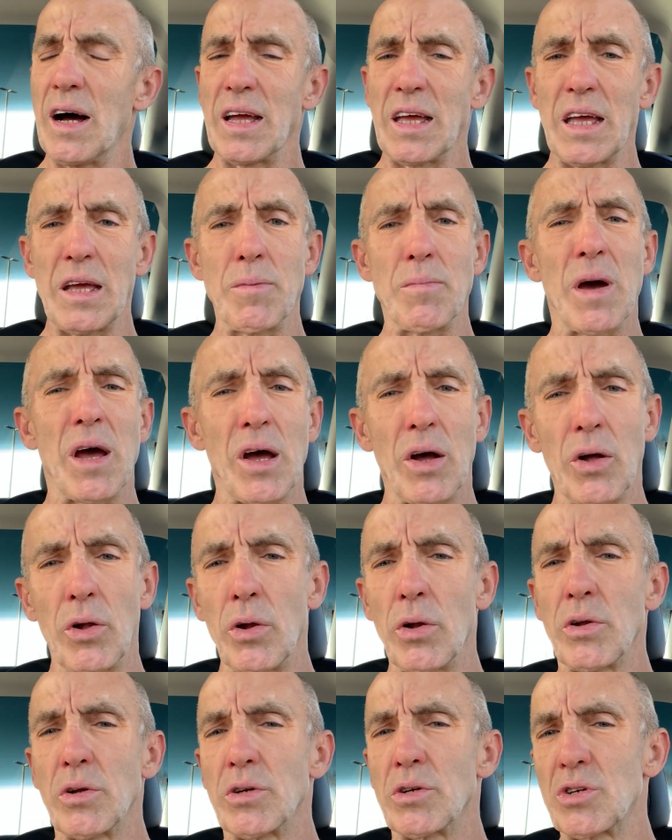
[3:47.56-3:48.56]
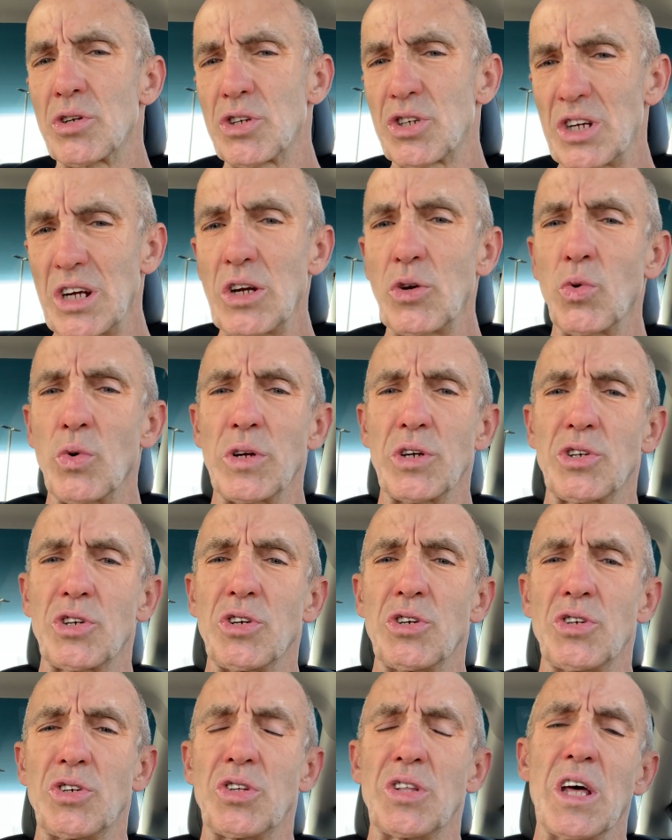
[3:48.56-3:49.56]
email
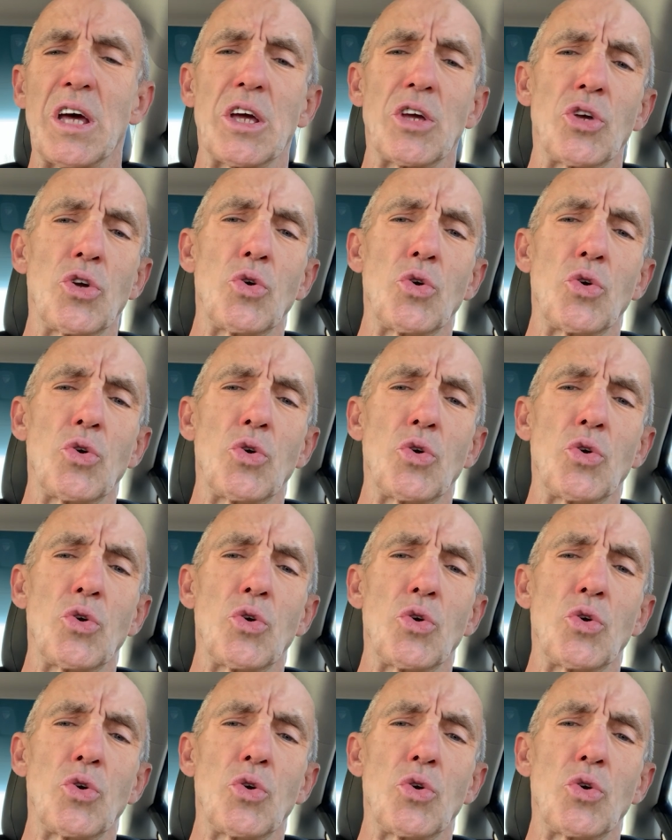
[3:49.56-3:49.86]
sequences that